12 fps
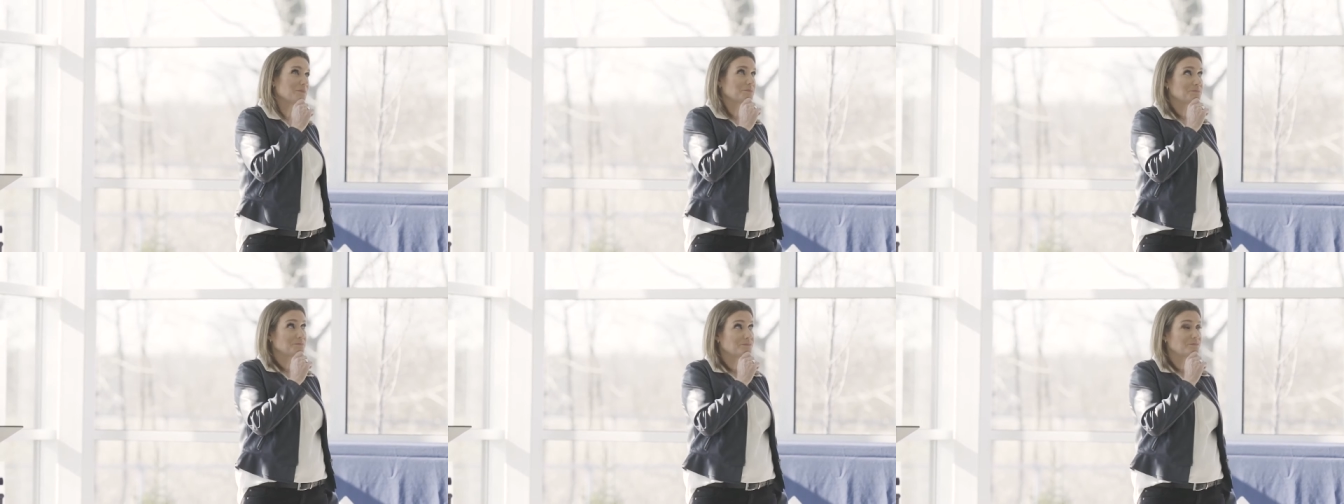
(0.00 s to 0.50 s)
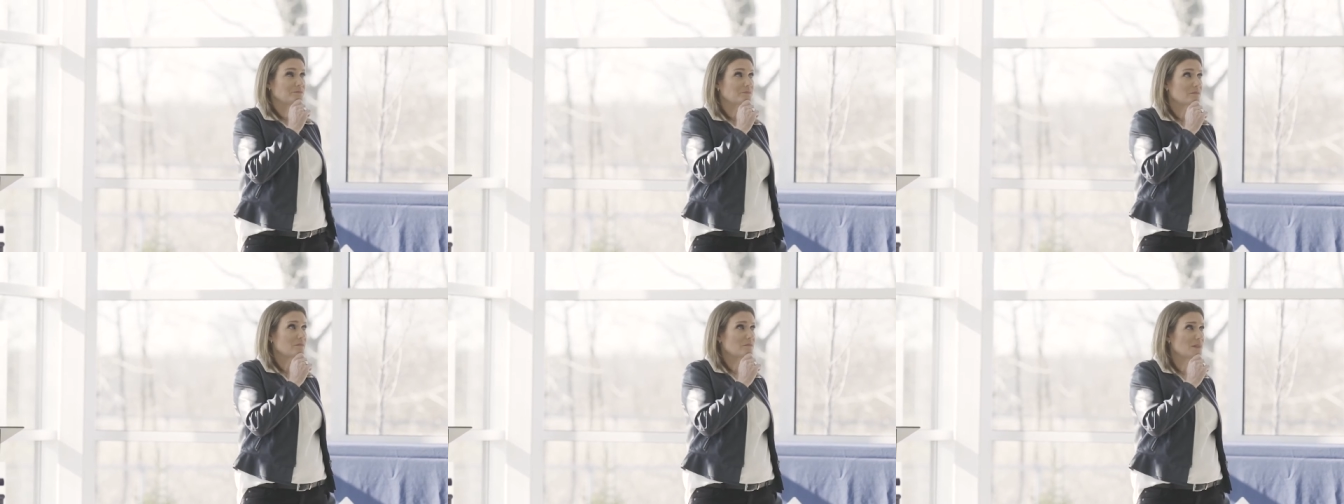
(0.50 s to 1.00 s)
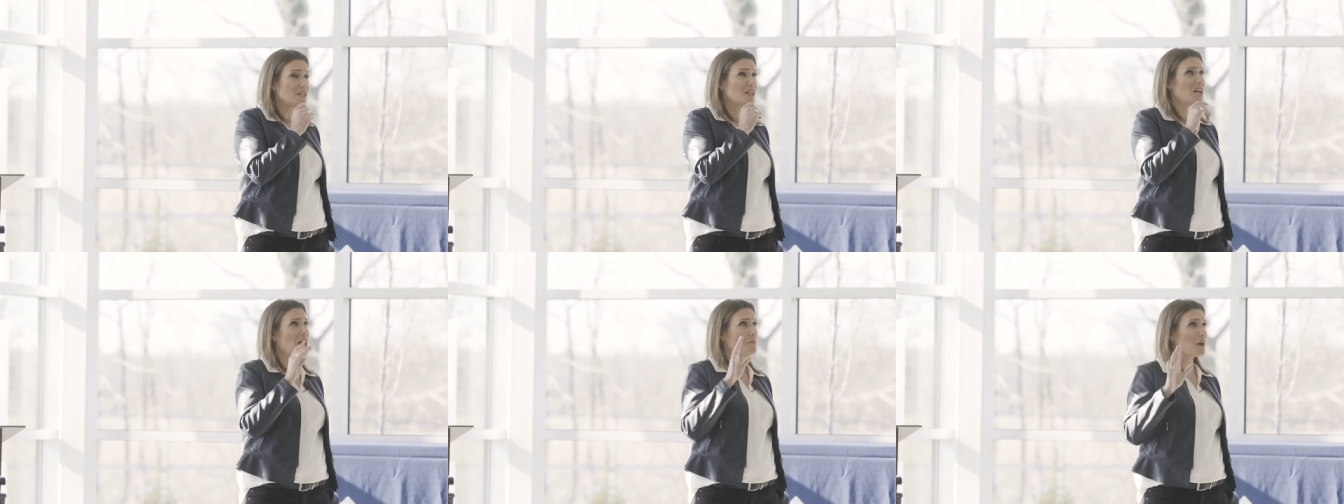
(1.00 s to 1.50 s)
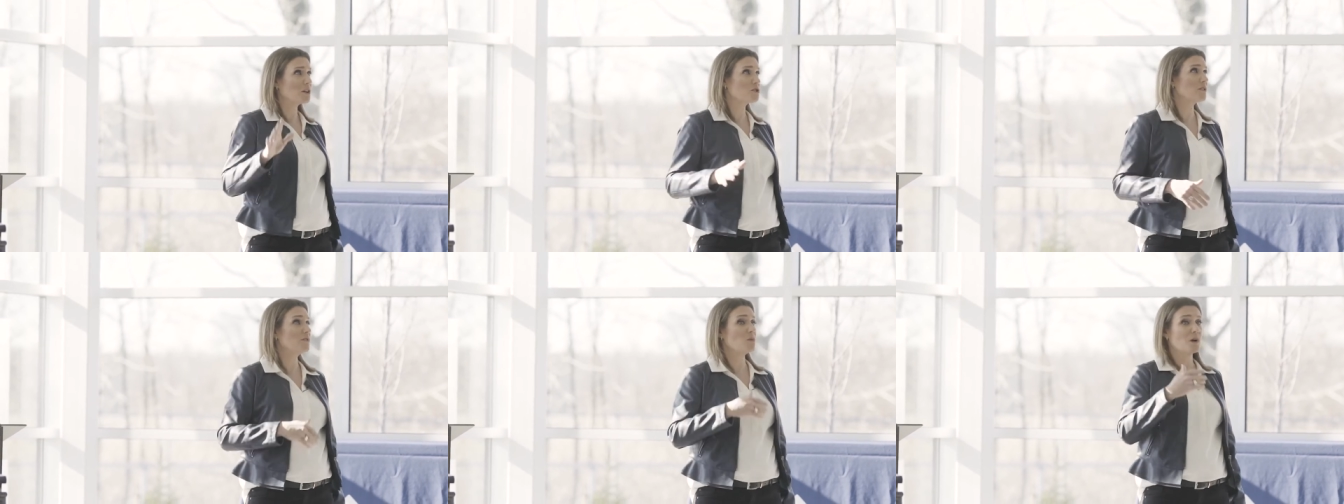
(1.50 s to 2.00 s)
I'm not
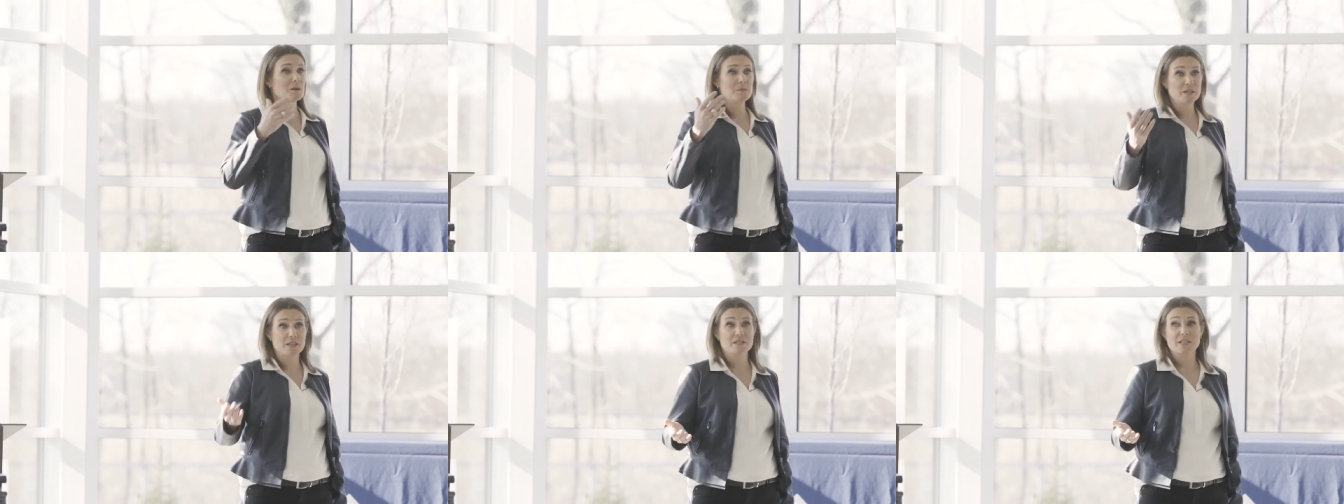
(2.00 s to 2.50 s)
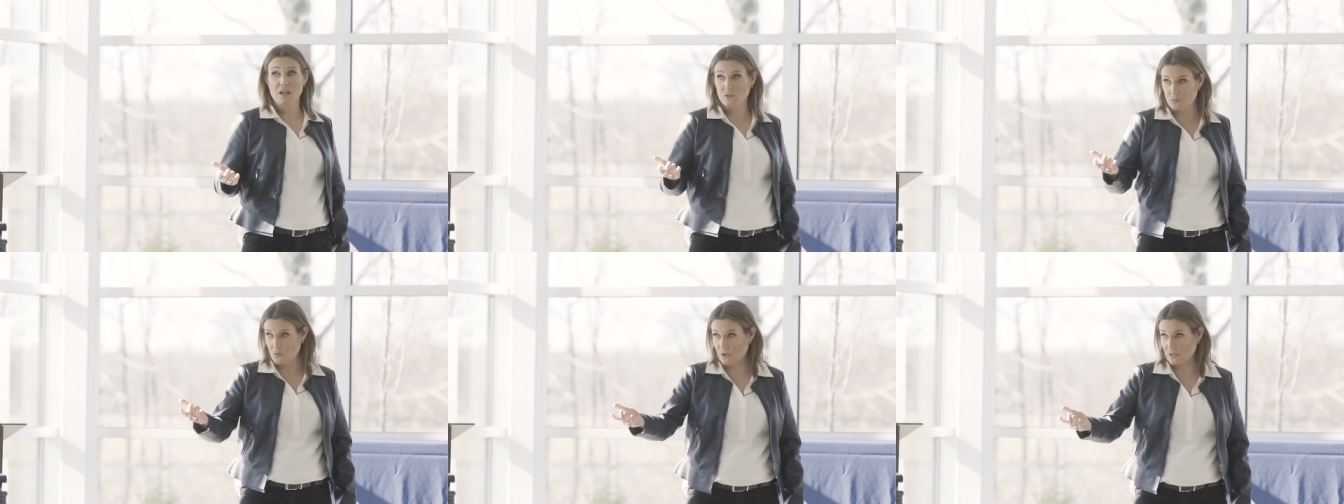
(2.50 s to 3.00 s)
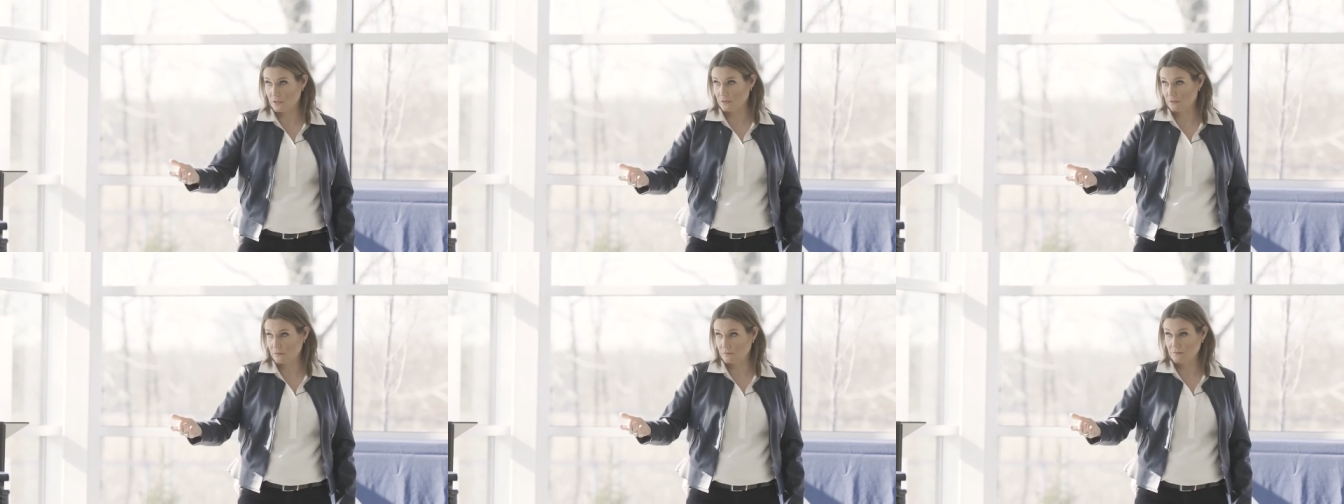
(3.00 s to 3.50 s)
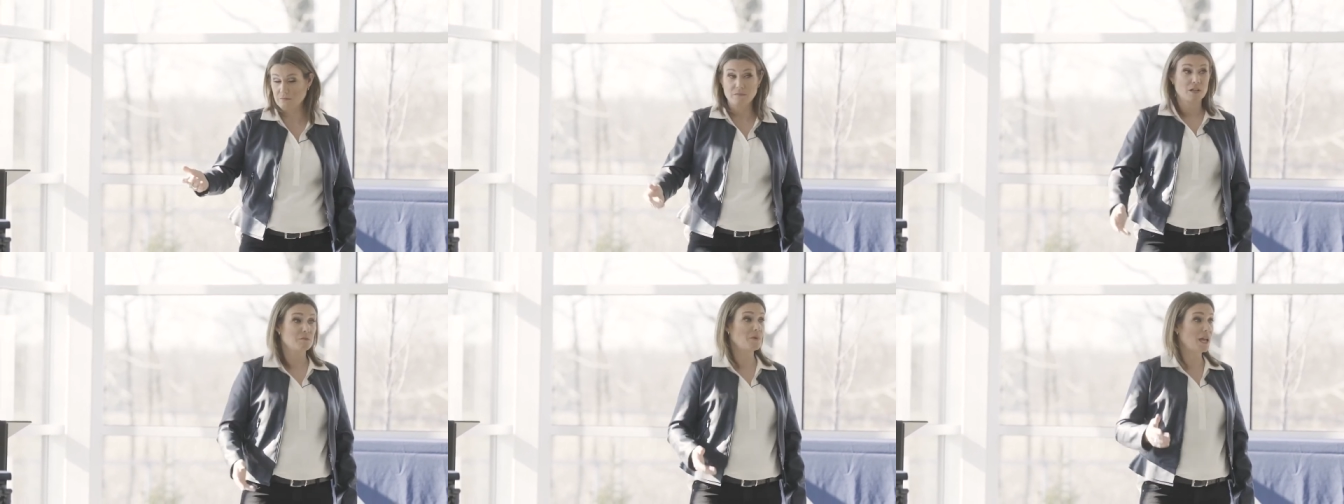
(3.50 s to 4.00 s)
sure if you want to be in the South Ward.
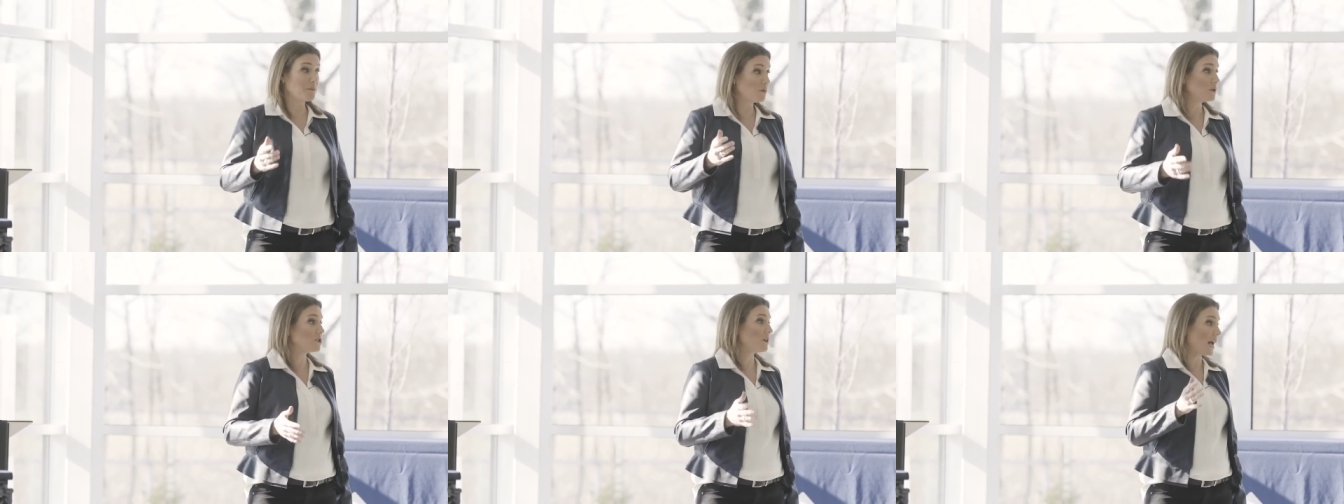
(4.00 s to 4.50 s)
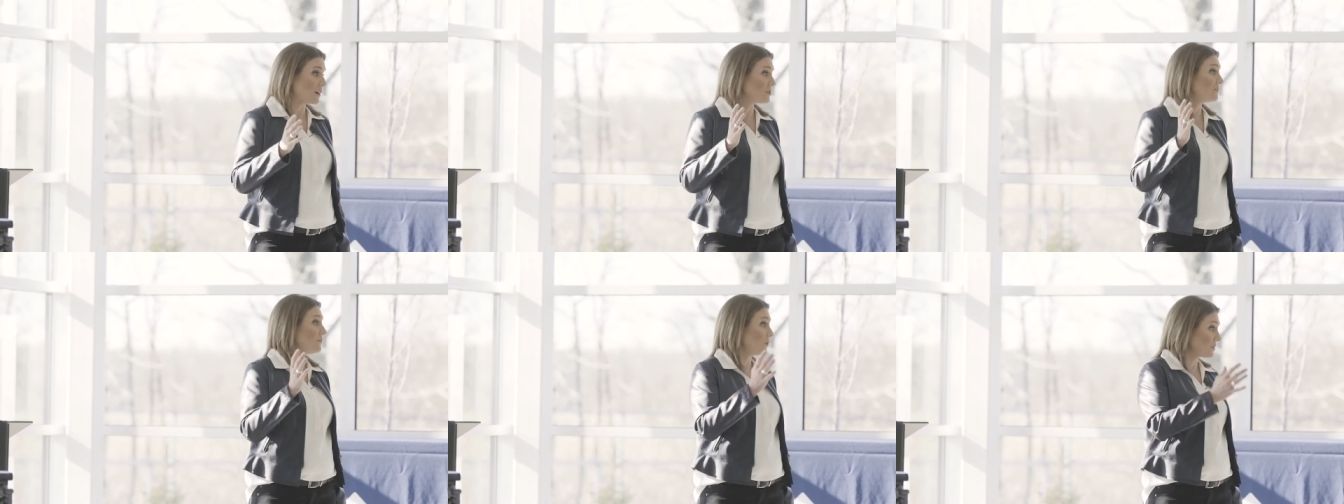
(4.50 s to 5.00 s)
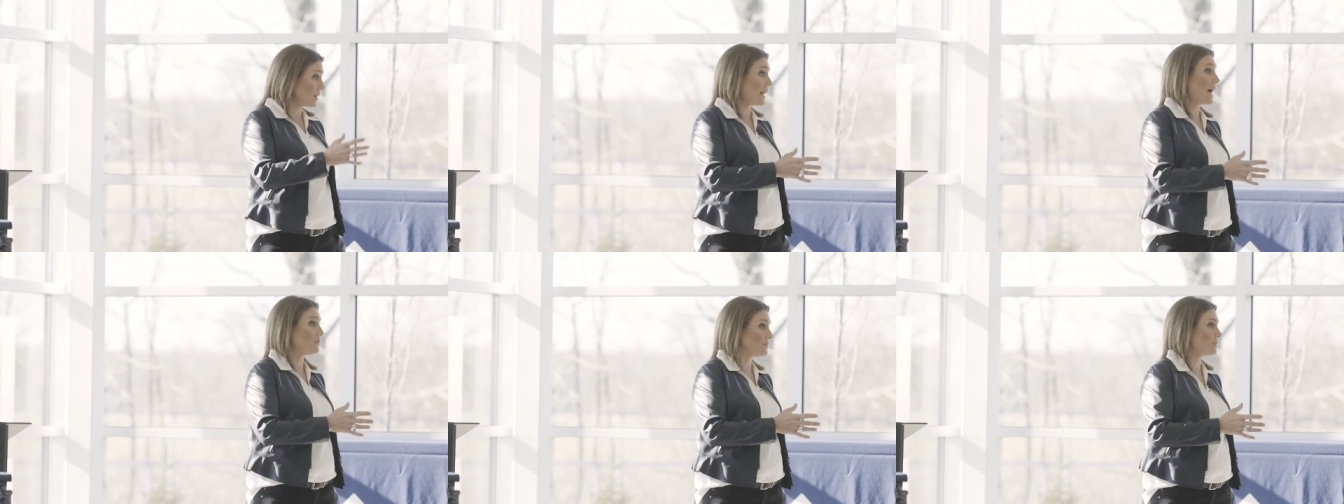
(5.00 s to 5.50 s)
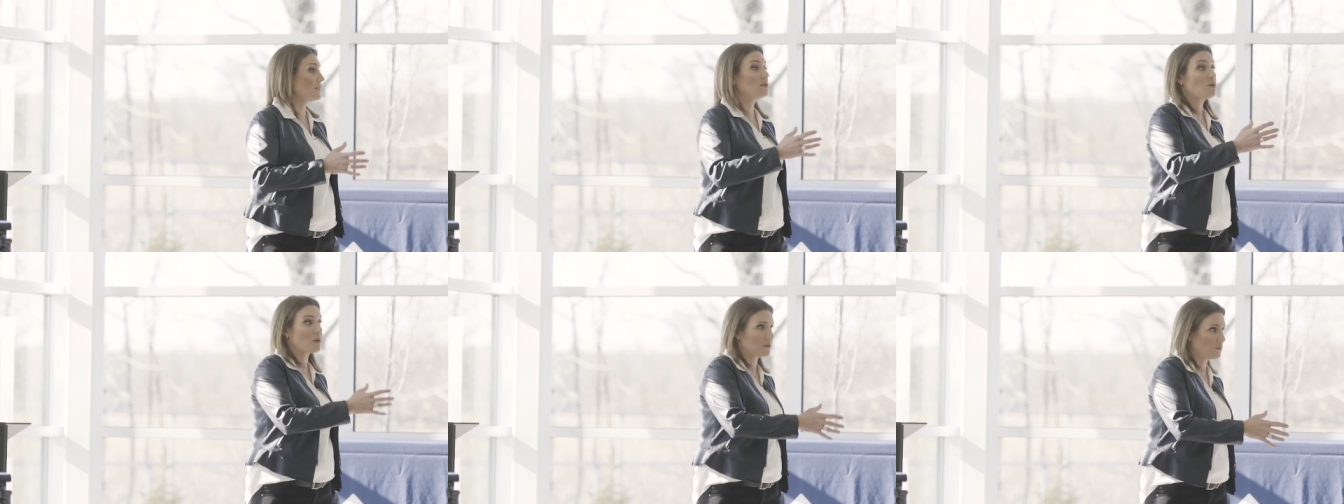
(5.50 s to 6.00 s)
Maybe we should actually focus on houses in the
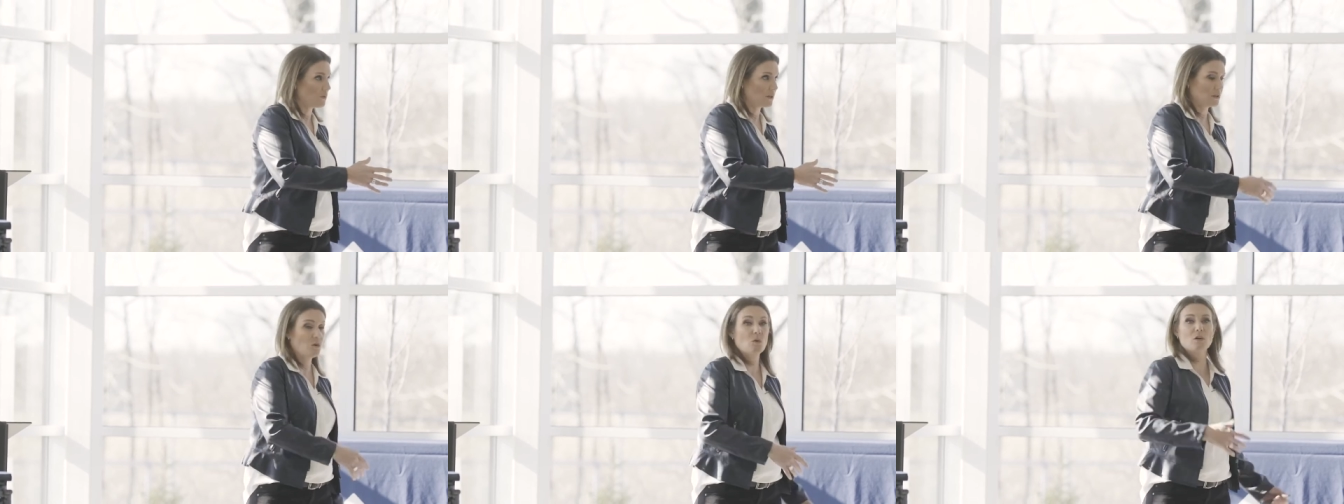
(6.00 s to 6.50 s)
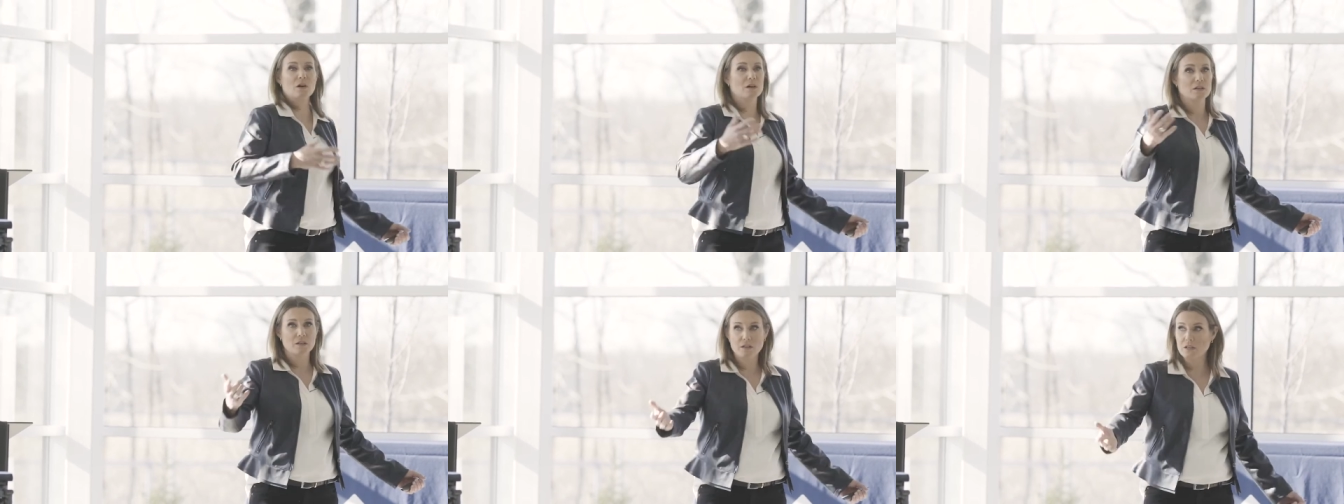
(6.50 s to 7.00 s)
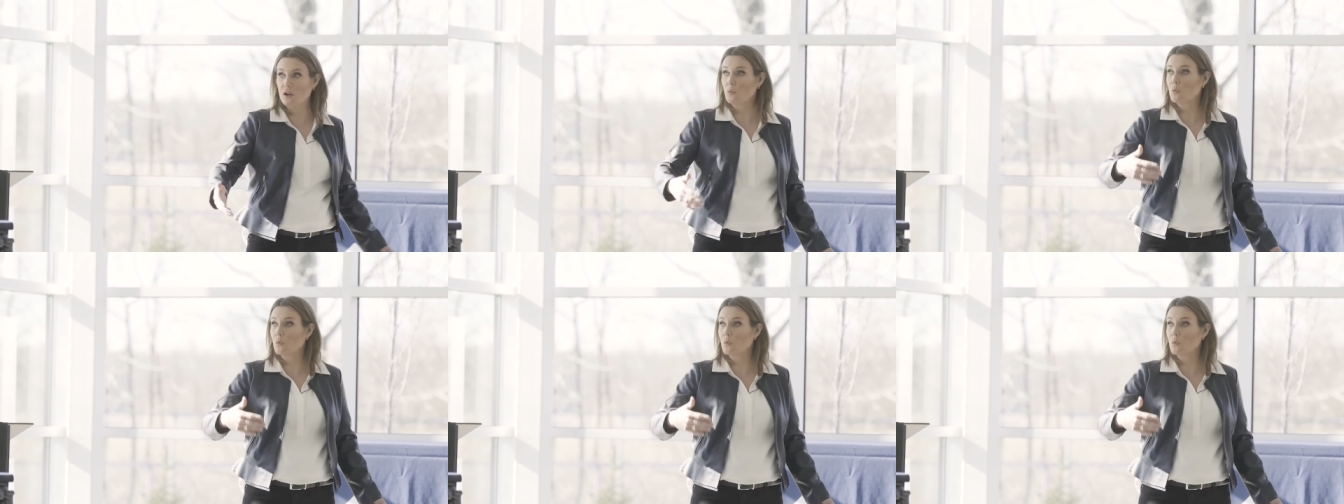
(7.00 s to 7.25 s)
North Ward or, you know,